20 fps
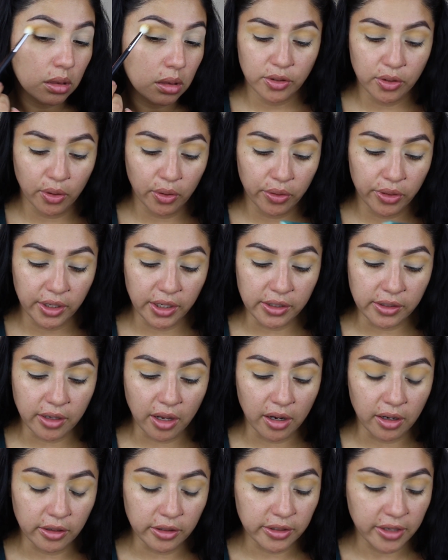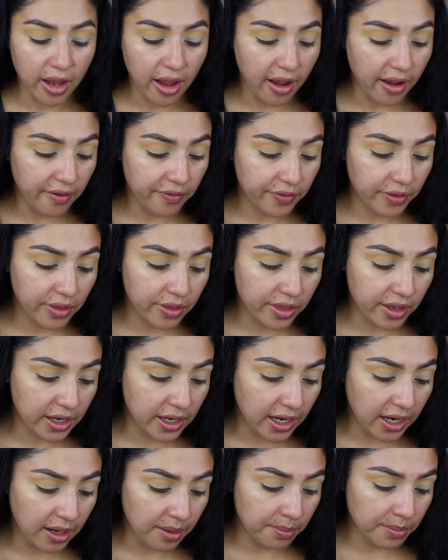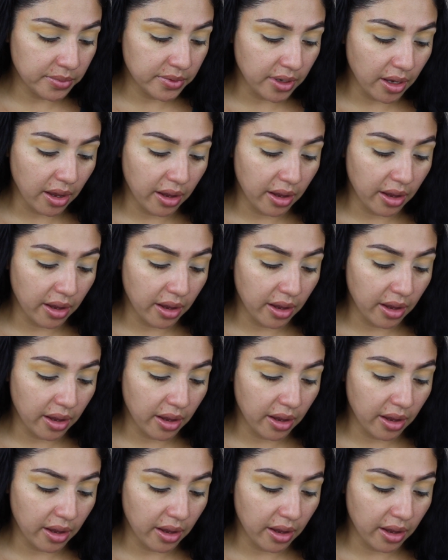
So these colors have the names